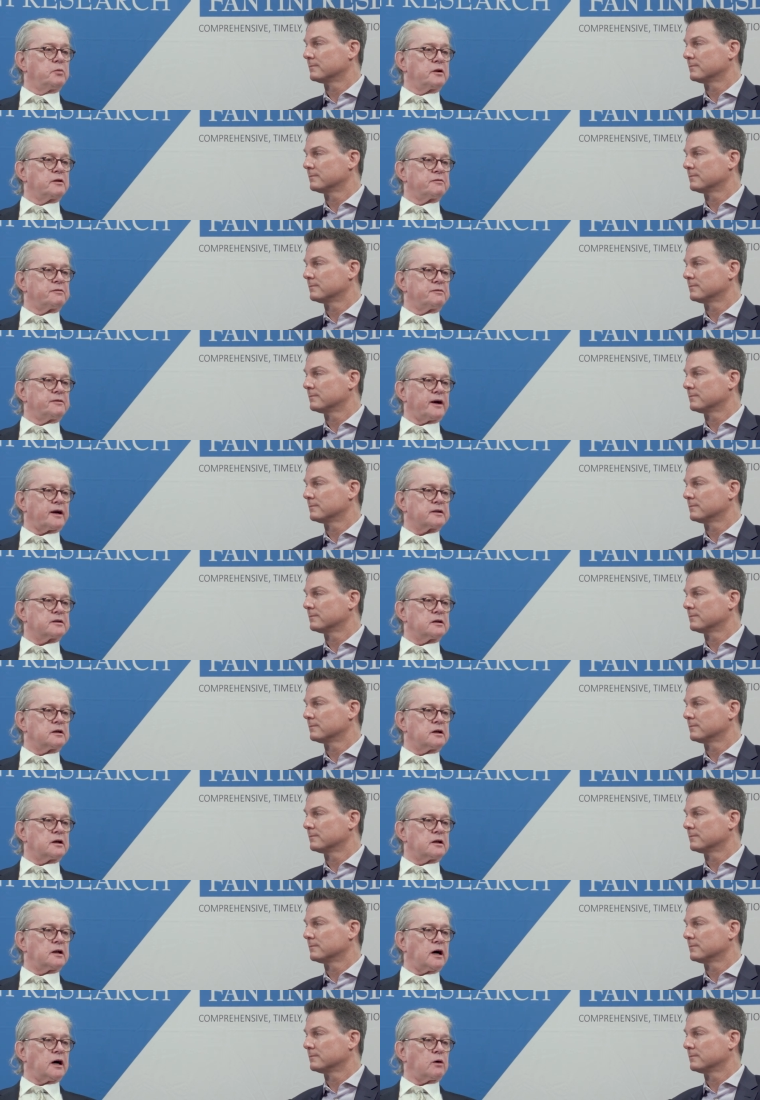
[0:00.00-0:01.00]
Speaker 1: been affected
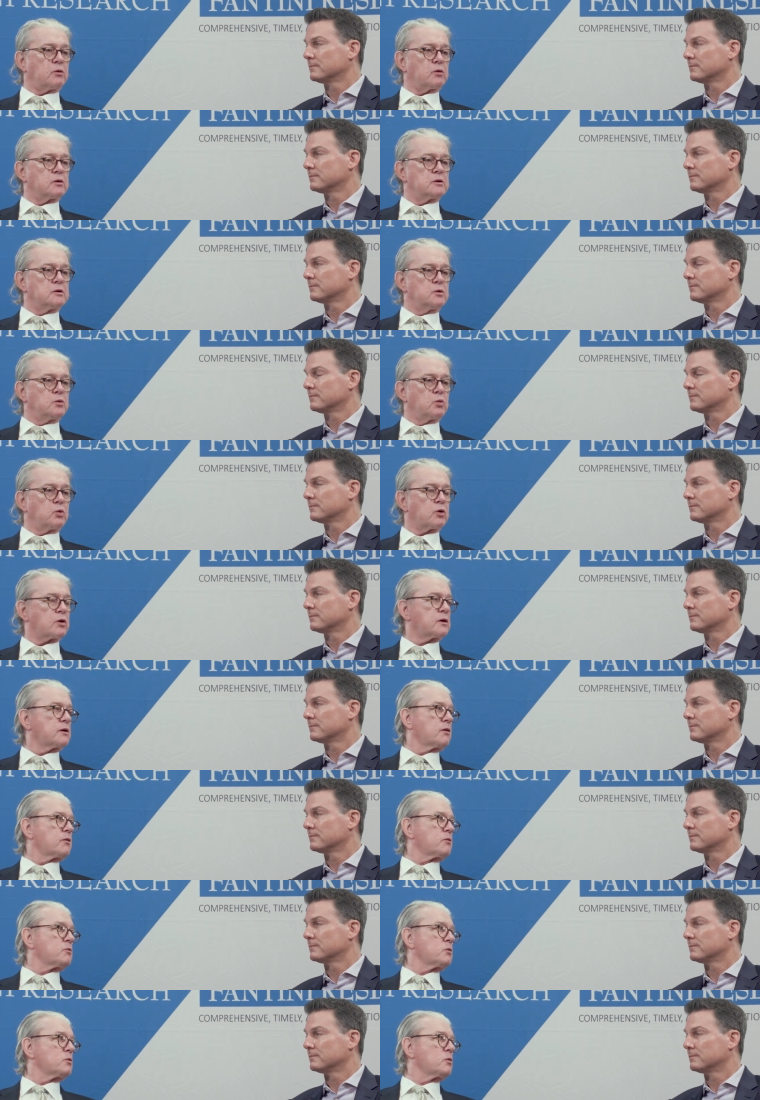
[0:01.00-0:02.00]
and how are you working
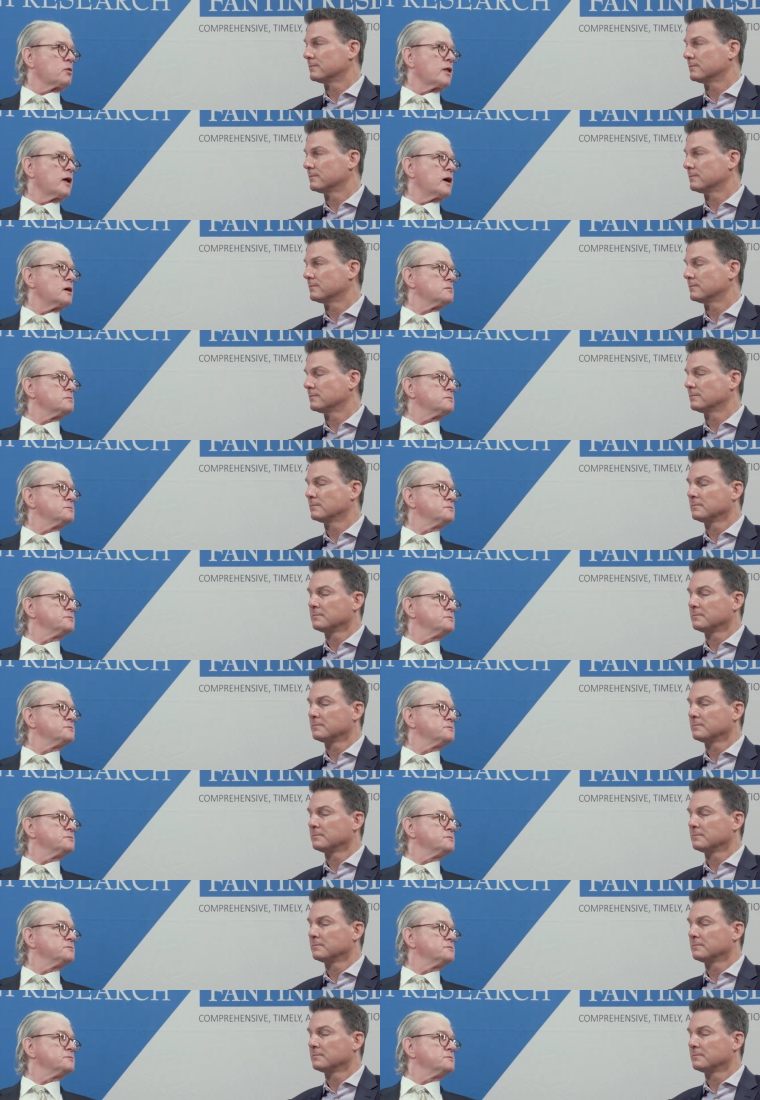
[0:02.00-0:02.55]
through that?